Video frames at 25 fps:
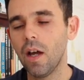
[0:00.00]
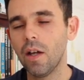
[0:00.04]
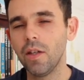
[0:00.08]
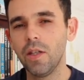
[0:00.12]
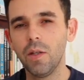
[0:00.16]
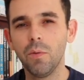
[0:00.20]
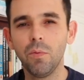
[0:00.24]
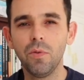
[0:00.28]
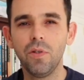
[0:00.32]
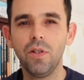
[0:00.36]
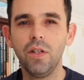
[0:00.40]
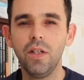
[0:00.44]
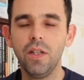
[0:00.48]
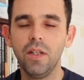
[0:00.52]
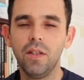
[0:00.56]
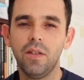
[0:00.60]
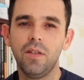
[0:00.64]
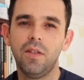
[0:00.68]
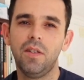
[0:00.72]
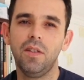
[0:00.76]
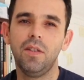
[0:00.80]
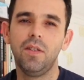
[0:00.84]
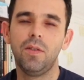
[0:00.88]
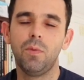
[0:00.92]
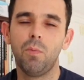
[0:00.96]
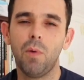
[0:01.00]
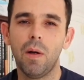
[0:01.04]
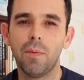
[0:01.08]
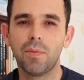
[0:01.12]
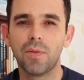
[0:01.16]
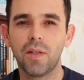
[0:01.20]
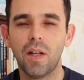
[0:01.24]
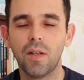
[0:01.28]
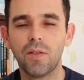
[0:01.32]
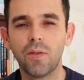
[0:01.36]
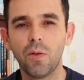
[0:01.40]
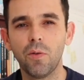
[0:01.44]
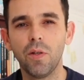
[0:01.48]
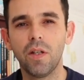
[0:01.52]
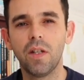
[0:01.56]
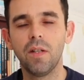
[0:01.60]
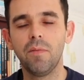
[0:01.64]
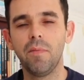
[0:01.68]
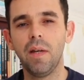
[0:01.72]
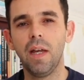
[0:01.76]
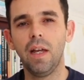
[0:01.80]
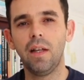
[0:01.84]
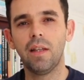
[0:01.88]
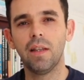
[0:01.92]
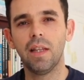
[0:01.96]
You would need these websites so you can
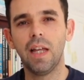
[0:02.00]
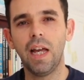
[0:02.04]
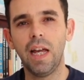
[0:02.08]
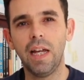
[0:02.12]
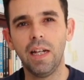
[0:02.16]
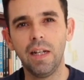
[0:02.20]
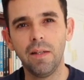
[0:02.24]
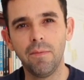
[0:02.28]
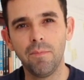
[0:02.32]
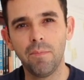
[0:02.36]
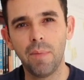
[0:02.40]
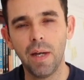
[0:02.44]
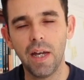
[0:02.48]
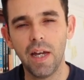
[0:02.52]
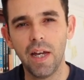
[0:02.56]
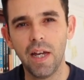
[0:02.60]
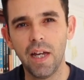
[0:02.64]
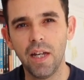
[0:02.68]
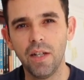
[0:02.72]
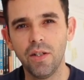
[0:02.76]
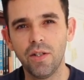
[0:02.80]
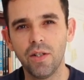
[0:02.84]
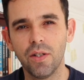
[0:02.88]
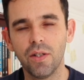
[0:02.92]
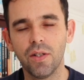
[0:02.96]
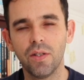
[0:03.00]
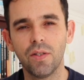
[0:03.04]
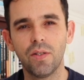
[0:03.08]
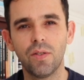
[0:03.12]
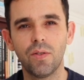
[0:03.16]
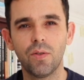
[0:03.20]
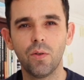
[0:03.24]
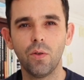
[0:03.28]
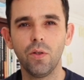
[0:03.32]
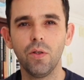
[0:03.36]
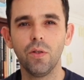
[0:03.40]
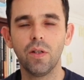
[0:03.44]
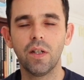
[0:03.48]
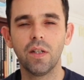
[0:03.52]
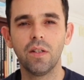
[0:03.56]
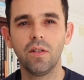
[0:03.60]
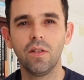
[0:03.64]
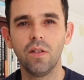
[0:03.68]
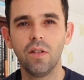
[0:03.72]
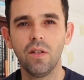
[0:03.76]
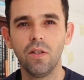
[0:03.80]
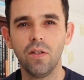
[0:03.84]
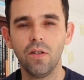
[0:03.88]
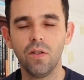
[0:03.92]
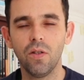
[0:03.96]
make landing pages, so you
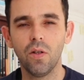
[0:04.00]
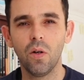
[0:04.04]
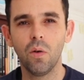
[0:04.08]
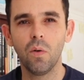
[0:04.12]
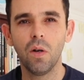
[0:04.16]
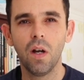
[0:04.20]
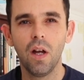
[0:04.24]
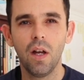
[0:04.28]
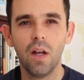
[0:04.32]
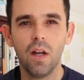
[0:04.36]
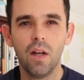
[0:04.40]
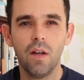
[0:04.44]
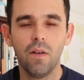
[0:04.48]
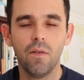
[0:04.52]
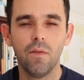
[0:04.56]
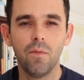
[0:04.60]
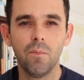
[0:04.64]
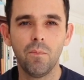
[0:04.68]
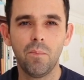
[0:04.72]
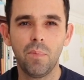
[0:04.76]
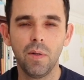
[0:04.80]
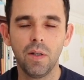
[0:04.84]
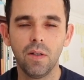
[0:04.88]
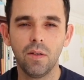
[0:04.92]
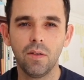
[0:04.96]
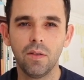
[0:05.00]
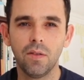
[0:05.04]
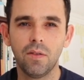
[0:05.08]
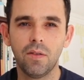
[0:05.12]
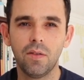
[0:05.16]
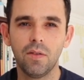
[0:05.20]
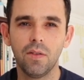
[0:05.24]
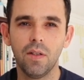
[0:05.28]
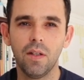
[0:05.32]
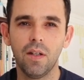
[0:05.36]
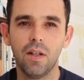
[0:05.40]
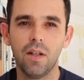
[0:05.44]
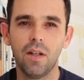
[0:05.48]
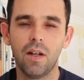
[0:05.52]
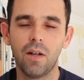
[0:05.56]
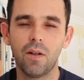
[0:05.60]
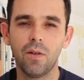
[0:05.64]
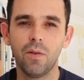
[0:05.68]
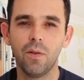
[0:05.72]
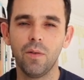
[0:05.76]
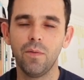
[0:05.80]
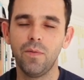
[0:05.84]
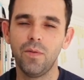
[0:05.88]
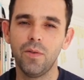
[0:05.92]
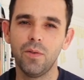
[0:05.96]
can, build. I
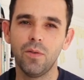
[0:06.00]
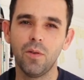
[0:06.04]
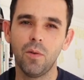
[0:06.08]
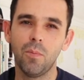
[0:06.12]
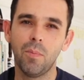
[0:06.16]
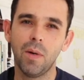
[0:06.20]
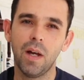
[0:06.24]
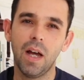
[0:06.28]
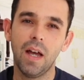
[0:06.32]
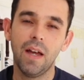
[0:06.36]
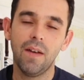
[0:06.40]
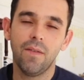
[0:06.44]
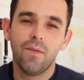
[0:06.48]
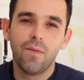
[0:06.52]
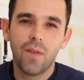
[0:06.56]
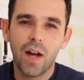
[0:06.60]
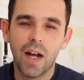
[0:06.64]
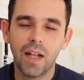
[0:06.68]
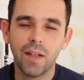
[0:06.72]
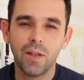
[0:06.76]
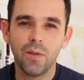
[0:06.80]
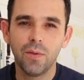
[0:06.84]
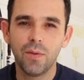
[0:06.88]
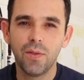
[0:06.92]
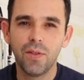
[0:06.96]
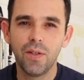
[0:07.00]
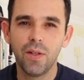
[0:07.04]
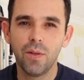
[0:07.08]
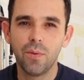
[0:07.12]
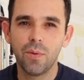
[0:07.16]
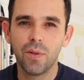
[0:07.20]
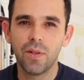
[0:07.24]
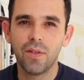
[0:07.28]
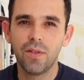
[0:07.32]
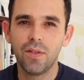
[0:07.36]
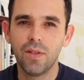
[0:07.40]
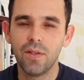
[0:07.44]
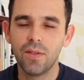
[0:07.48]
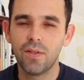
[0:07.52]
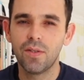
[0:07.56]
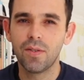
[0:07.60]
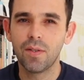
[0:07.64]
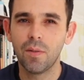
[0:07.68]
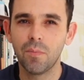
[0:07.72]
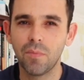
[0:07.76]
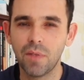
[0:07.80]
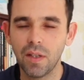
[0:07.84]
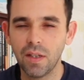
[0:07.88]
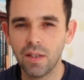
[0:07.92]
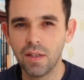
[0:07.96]
don't know if you know, but a value series is
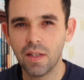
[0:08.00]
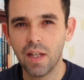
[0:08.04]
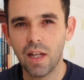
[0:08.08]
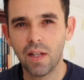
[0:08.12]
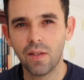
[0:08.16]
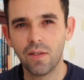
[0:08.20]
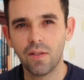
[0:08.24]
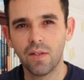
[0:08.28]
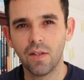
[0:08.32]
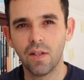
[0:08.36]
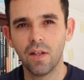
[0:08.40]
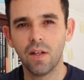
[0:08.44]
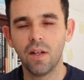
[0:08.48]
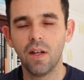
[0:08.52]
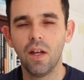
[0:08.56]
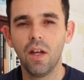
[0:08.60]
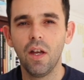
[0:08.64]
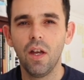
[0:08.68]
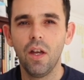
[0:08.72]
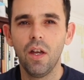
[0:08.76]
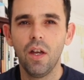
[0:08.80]
something that